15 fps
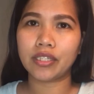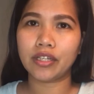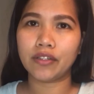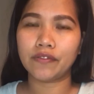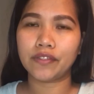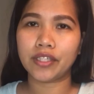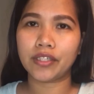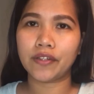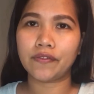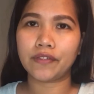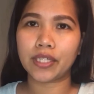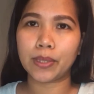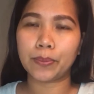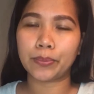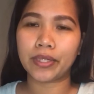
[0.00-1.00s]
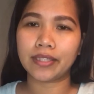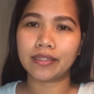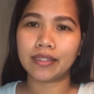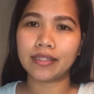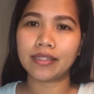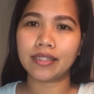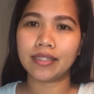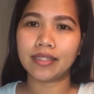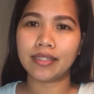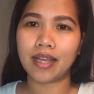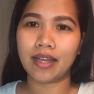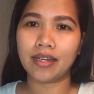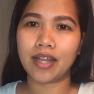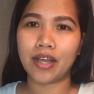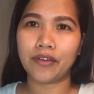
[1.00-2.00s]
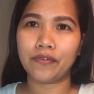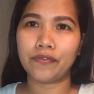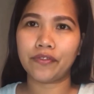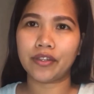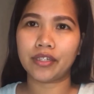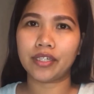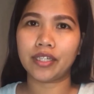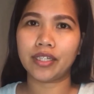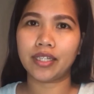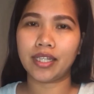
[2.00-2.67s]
of the referral process is done after